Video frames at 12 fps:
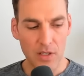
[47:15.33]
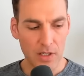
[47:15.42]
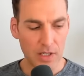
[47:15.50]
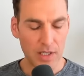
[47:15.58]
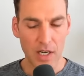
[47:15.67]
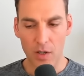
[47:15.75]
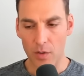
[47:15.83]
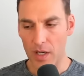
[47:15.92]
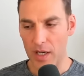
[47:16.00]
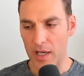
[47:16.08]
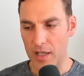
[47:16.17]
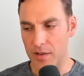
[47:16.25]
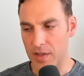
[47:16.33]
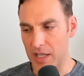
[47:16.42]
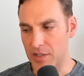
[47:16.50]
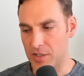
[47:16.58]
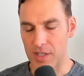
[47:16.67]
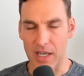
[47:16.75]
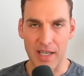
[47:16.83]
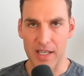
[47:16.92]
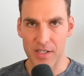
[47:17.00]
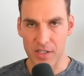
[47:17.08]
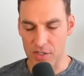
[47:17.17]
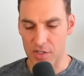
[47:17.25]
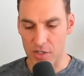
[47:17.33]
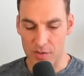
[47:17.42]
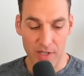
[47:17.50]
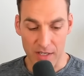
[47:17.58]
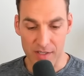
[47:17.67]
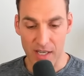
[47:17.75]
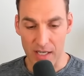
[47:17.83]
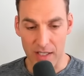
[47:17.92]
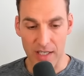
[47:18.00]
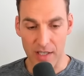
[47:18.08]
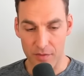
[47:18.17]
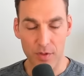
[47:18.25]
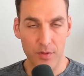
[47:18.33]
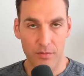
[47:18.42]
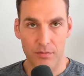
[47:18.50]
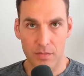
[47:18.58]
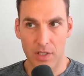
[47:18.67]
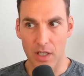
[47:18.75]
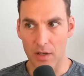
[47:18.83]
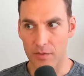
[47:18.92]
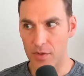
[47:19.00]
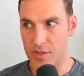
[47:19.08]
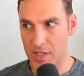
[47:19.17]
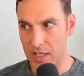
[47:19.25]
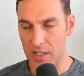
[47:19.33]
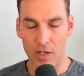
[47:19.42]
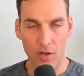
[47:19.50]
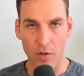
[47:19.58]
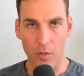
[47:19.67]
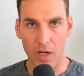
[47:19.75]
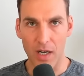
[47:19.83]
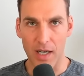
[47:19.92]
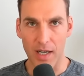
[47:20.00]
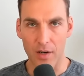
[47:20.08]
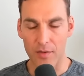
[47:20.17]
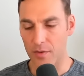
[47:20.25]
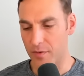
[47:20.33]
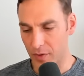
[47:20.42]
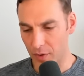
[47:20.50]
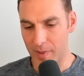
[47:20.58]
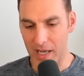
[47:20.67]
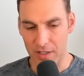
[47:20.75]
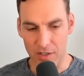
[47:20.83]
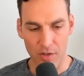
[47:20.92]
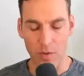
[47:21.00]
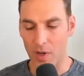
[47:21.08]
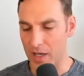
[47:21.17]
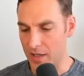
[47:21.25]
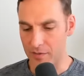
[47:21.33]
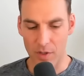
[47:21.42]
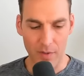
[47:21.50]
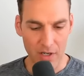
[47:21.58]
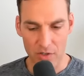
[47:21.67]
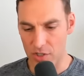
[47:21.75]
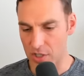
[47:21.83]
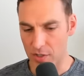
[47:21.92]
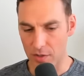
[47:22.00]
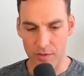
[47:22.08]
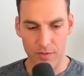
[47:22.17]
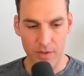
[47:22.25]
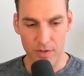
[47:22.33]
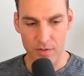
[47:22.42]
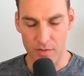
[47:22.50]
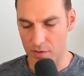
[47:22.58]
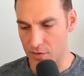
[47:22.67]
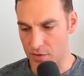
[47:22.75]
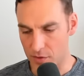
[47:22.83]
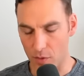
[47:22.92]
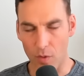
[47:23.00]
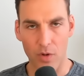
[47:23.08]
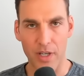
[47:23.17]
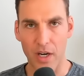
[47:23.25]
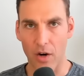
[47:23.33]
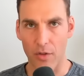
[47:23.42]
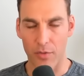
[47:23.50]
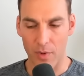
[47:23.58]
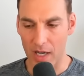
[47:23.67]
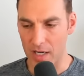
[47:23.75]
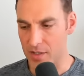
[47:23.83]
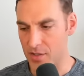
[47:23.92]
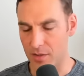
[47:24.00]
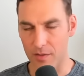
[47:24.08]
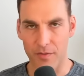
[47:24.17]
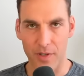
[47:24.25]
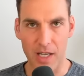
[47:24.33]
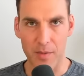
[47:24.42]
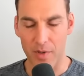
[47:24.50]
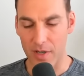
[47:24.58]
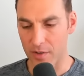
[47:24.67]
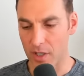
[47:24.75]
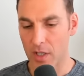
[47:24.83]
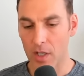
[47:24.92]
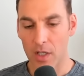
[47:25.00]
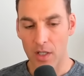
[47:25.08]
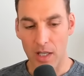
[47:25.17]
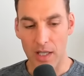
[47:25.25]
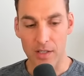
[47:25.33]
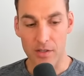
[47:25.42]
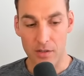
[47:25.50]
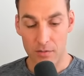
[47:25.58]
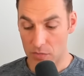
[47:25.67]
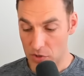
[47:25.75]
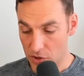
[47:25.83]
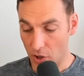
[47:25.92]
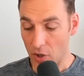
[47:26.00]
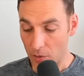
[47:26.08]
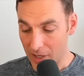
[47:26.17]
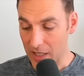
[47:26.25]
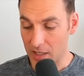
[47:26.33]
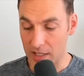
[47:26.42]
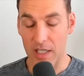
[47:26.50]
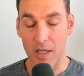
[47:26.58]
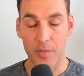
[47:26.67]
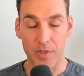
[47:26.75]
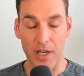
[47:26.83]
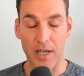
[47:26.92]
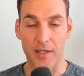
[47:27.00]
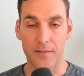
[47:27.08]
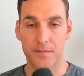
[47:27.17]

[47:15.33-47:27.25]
you know, uh, that just, I guess it just goes without saying, like if you, you know, if you're sick and you don't know why, or if you feel bad and you don't know why, you have no energy, you're, you're, you're sore, you got arthritis, you're inflamed, whatever, like start by cleaning up your diet.